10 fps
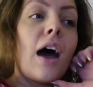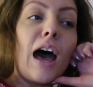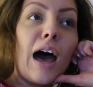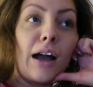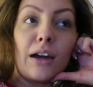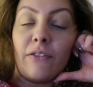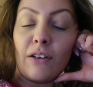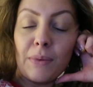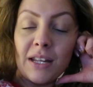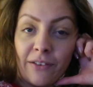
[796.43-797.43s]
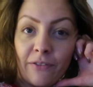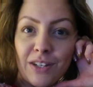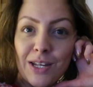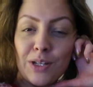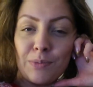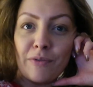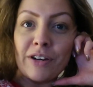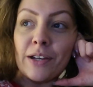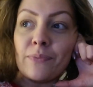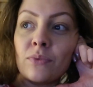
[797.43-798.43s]
Uh, I'm gonna film a different video
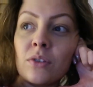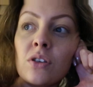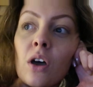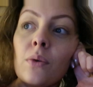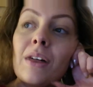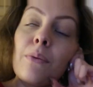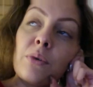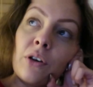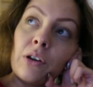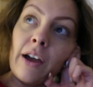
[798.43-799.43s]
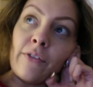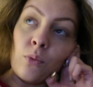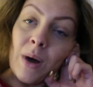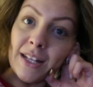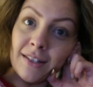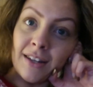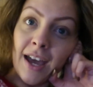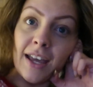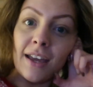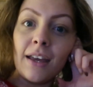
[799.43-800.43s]
tomorrow, so that would have gone live on
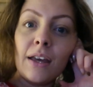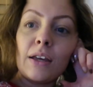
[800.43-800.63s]
Wednesday.